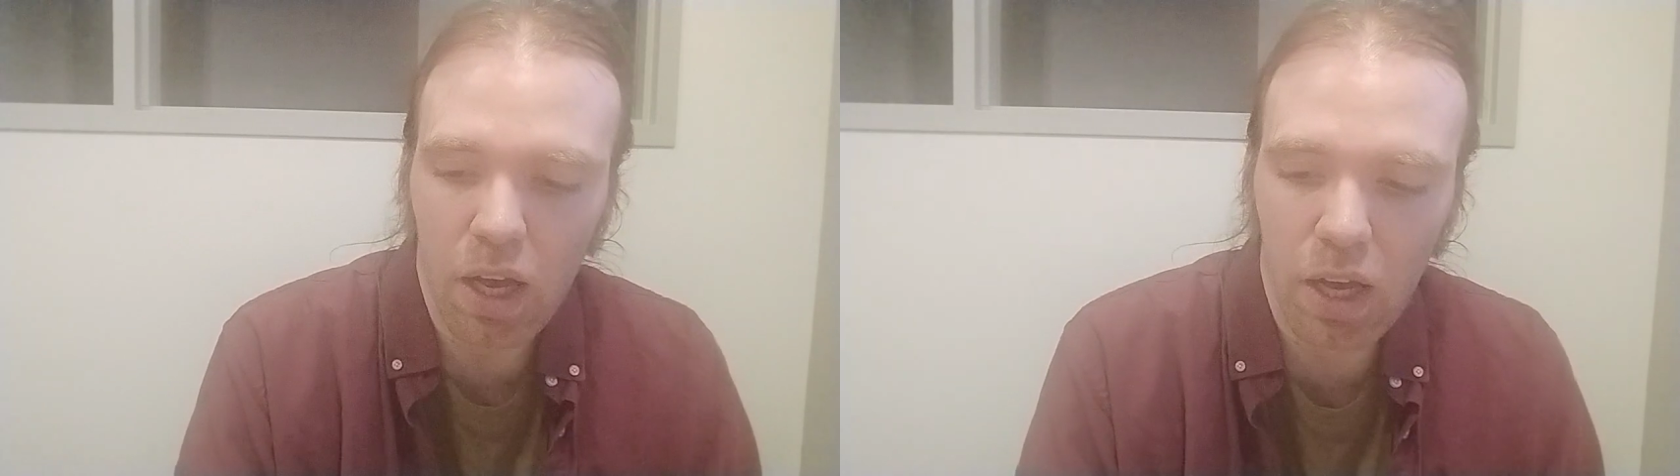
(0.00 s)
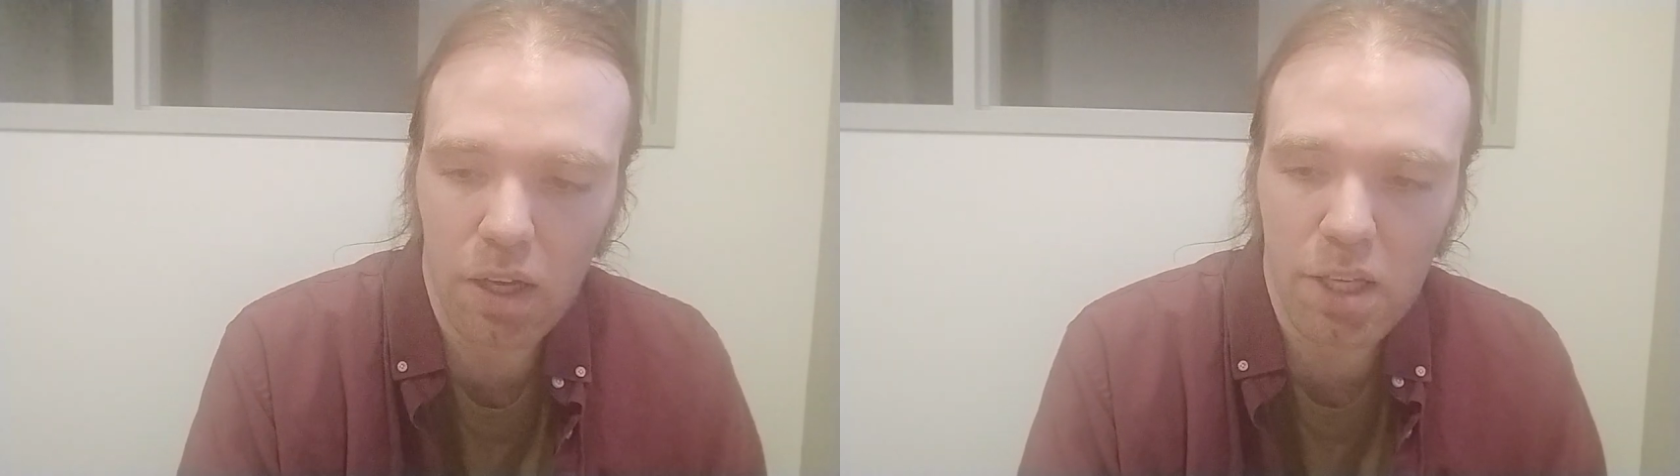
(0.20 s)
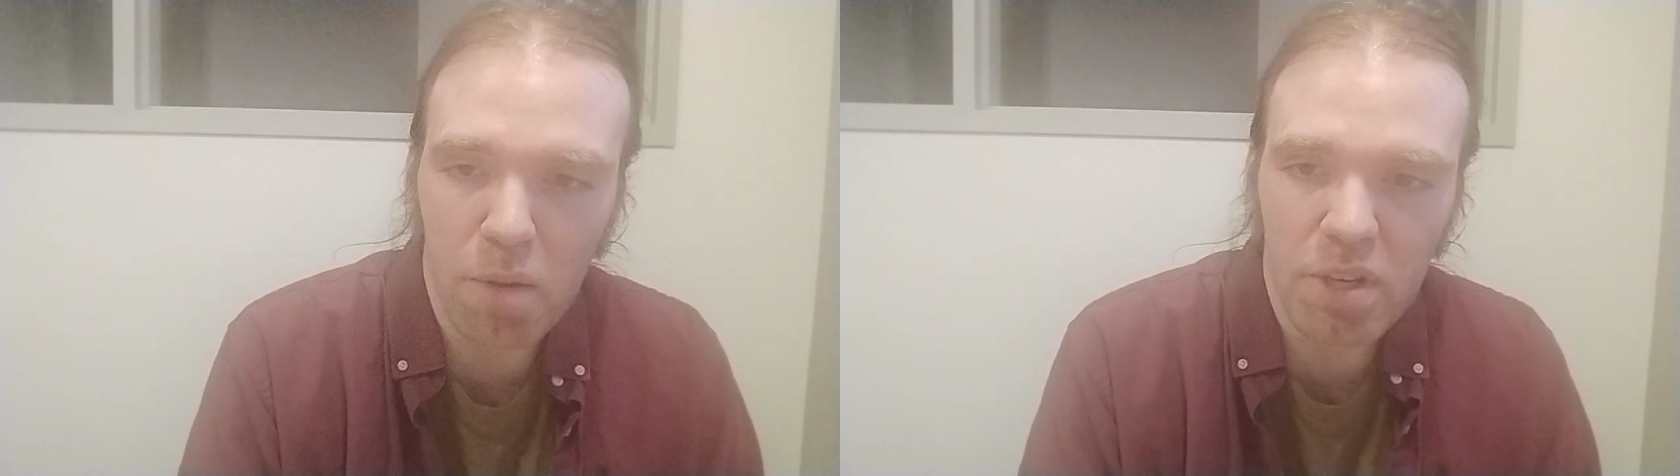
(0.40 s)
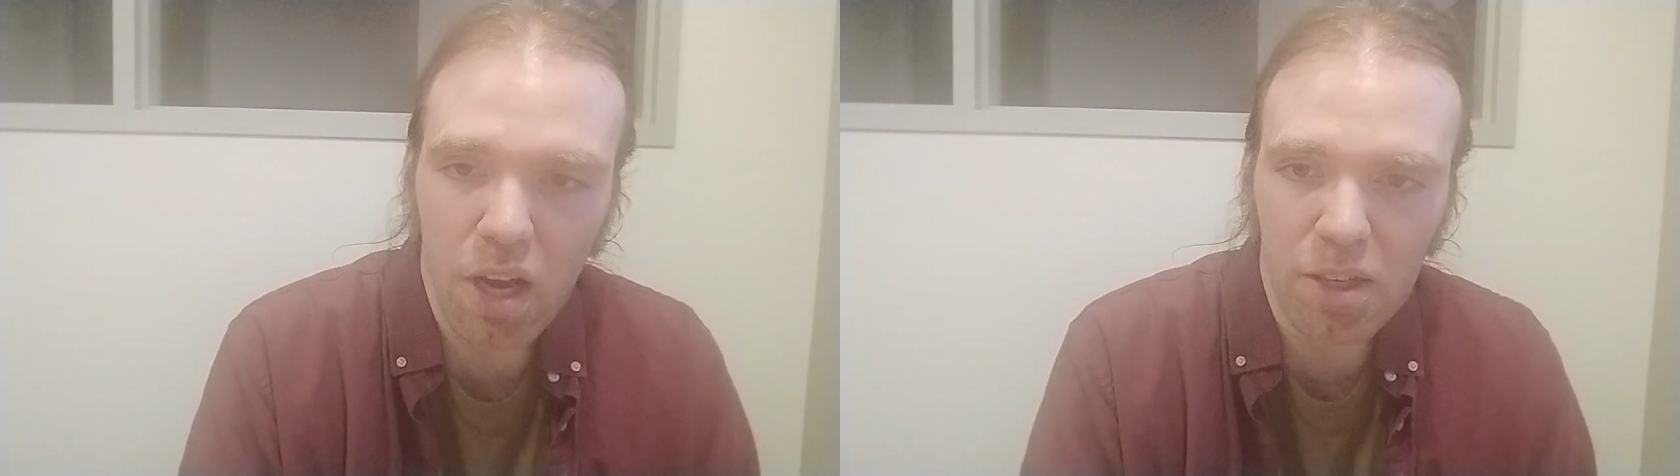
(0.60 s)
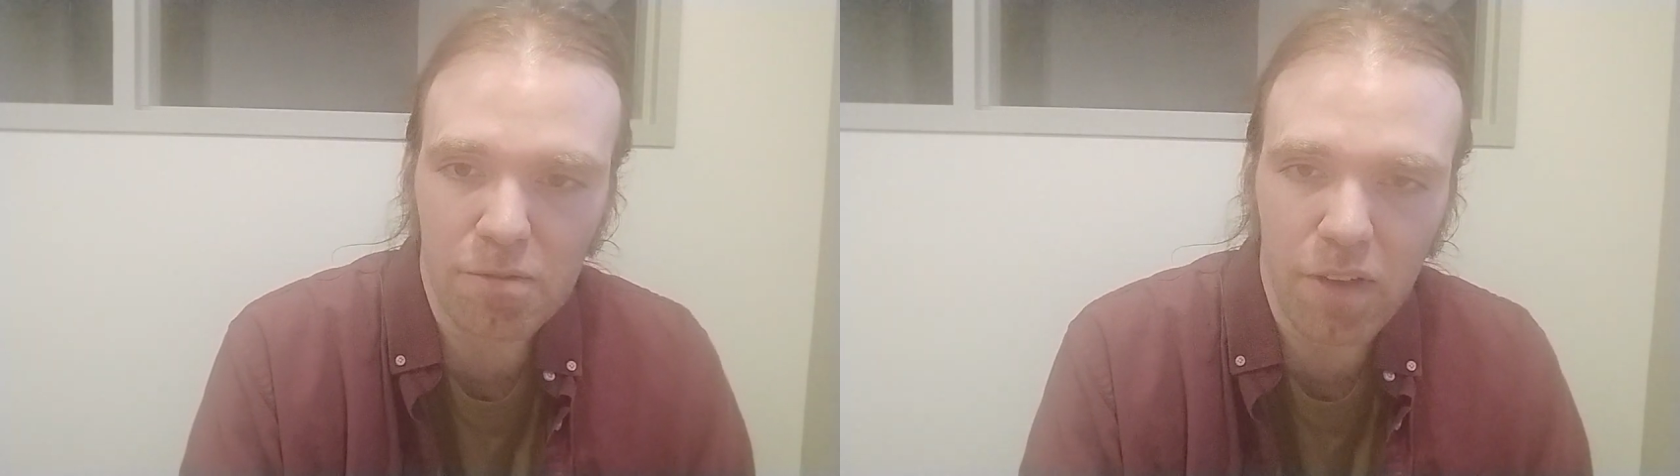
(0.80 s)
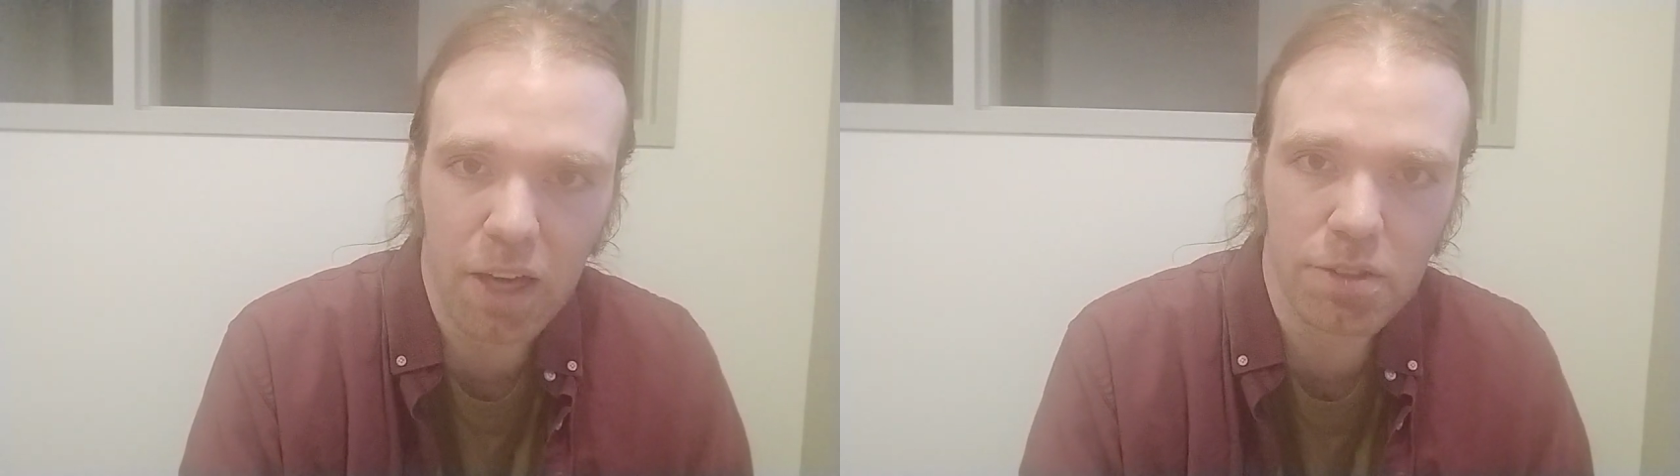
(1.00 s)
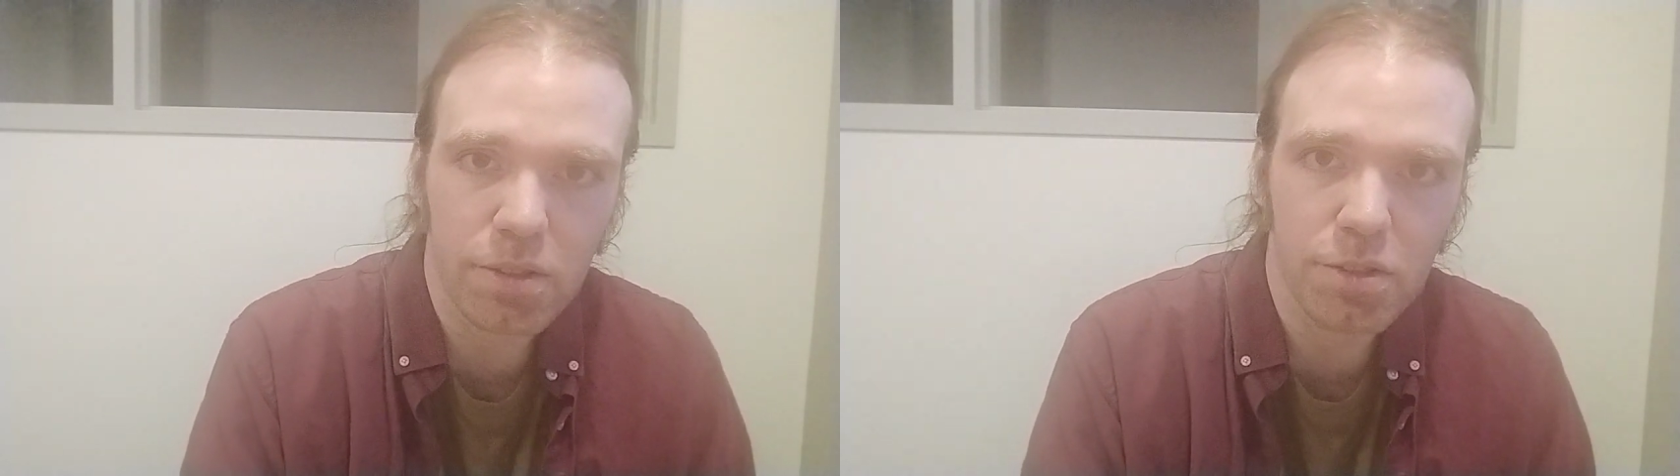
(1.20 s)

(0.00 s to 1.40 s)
Yamanaka factor